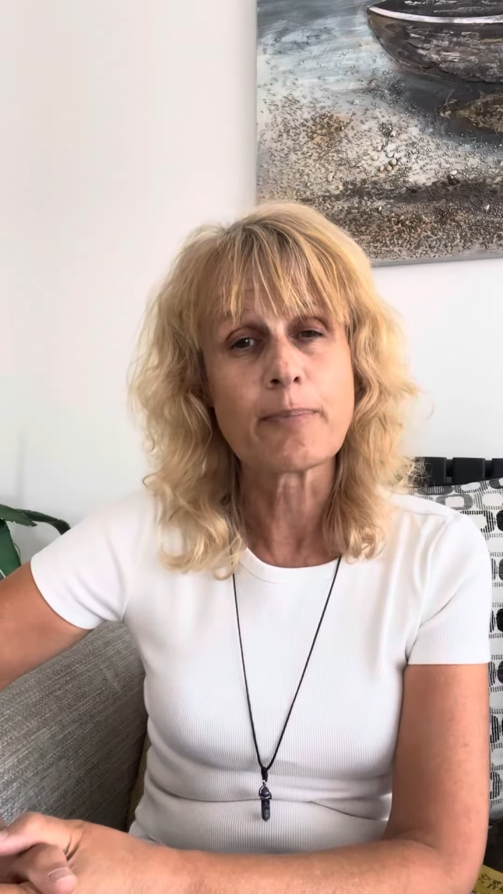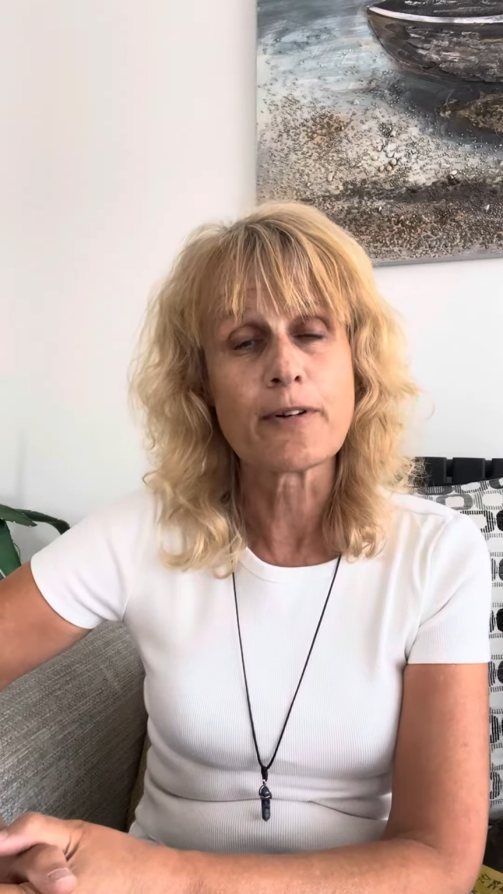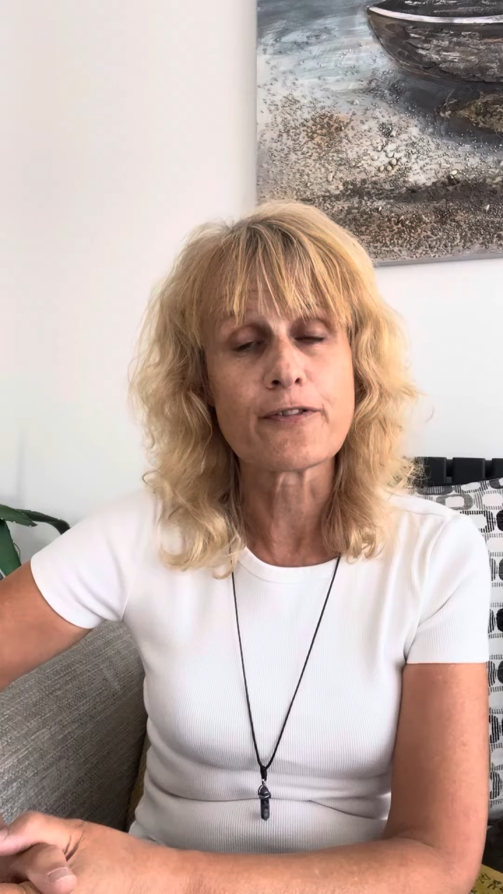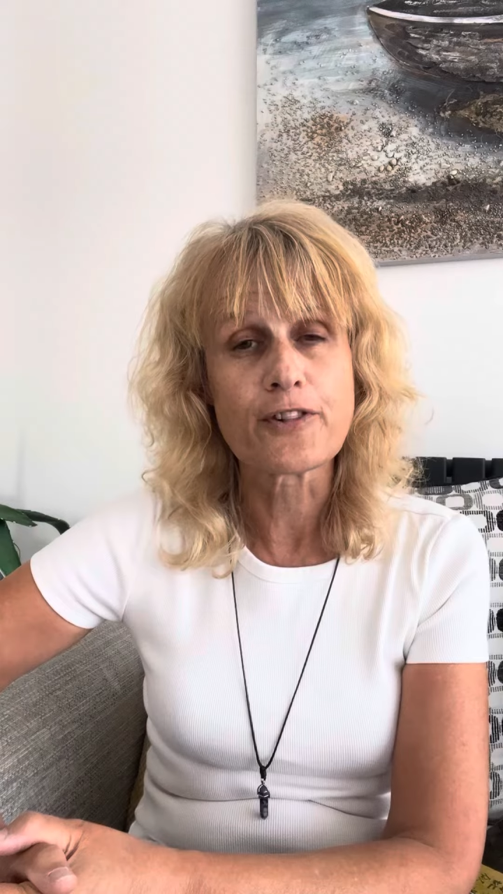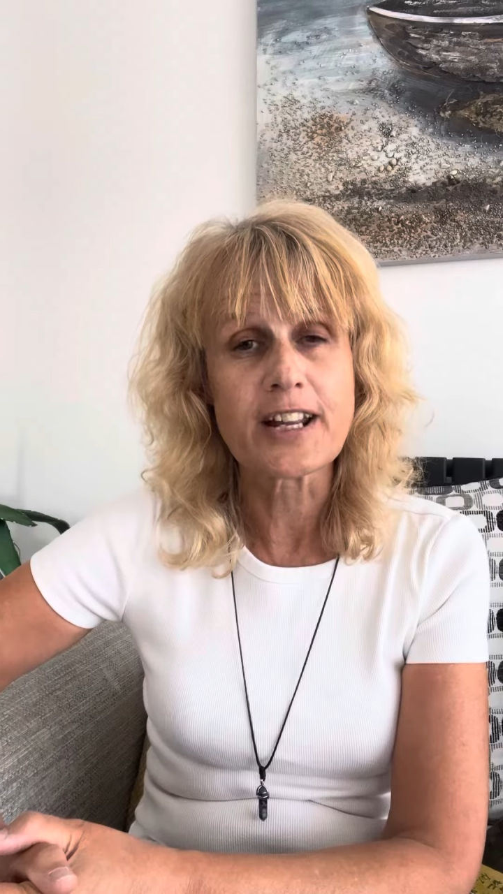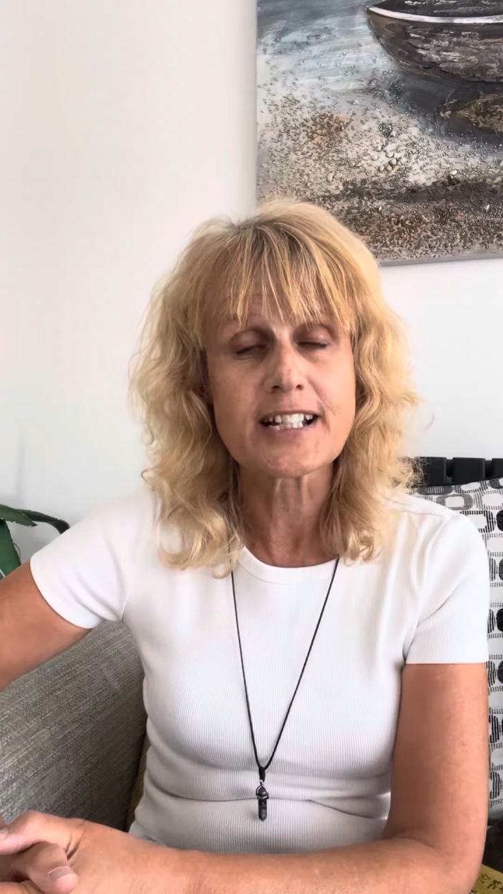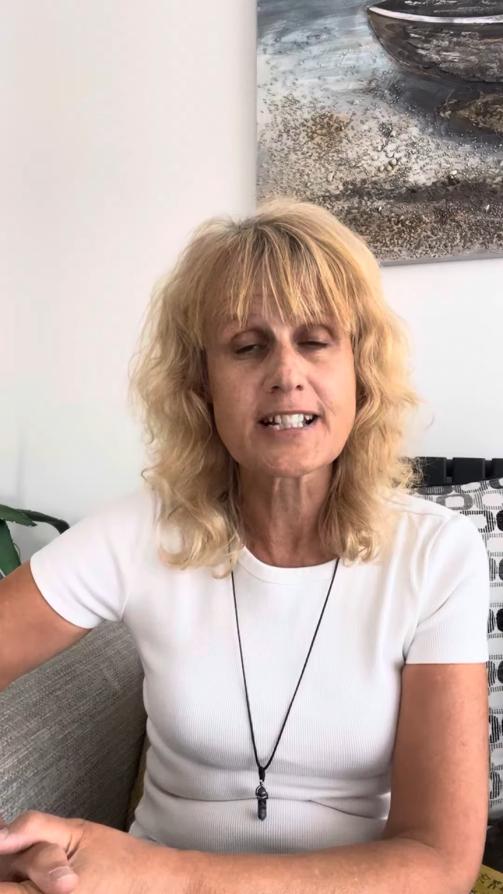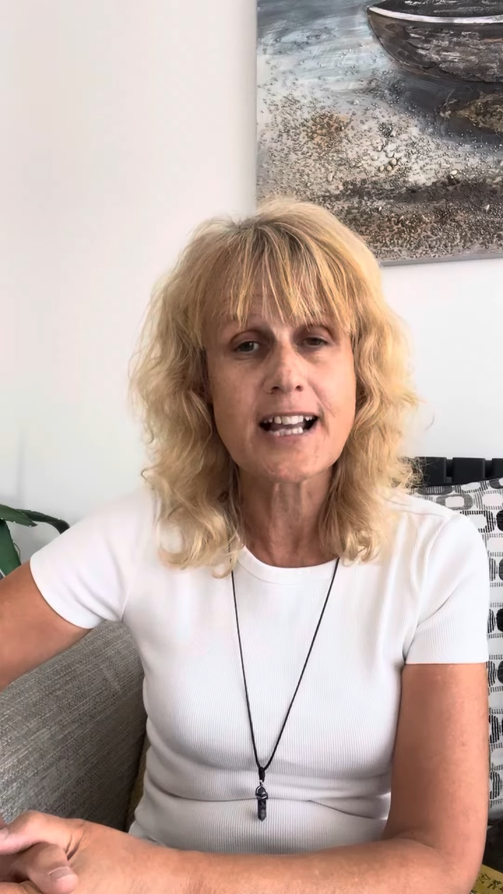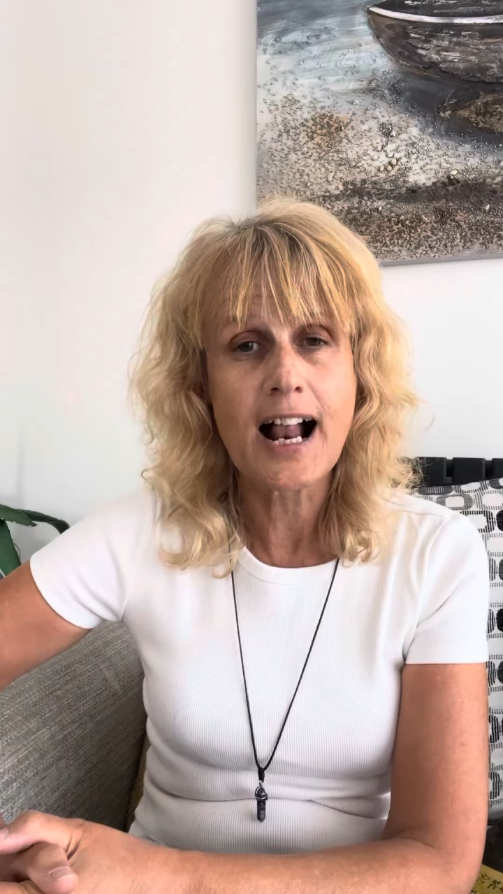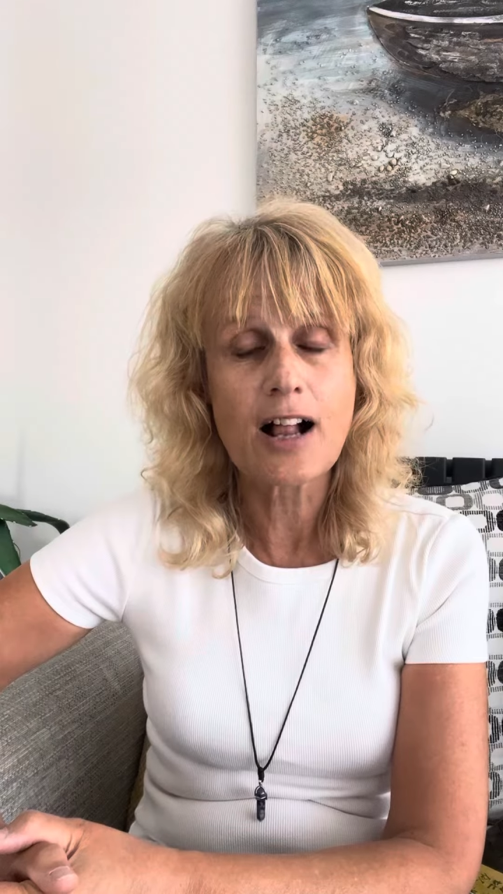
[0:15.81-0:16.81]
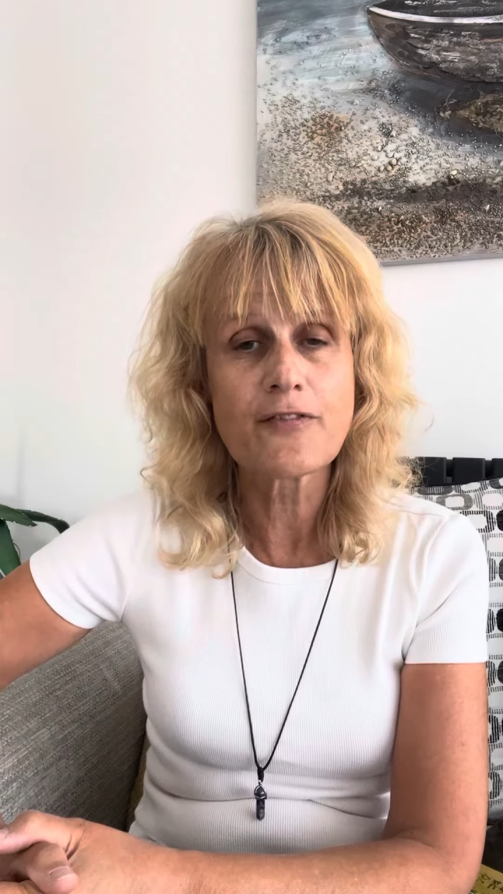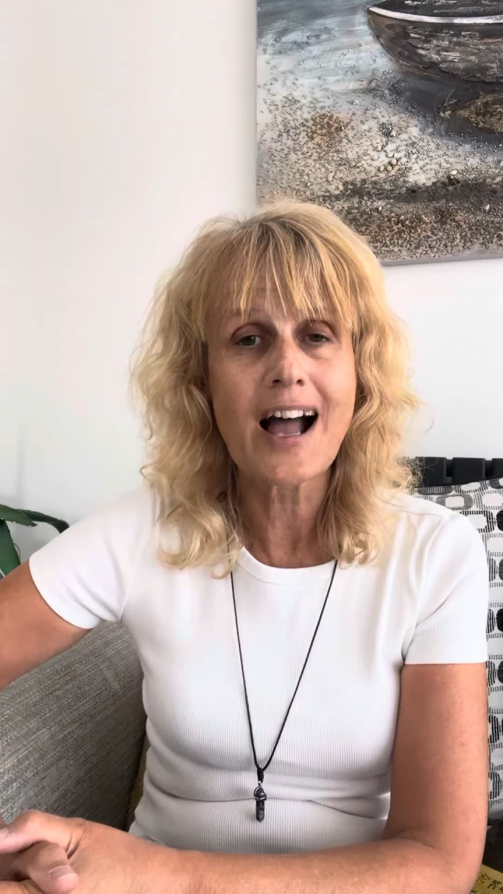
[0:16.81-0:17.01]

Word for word: her free herself?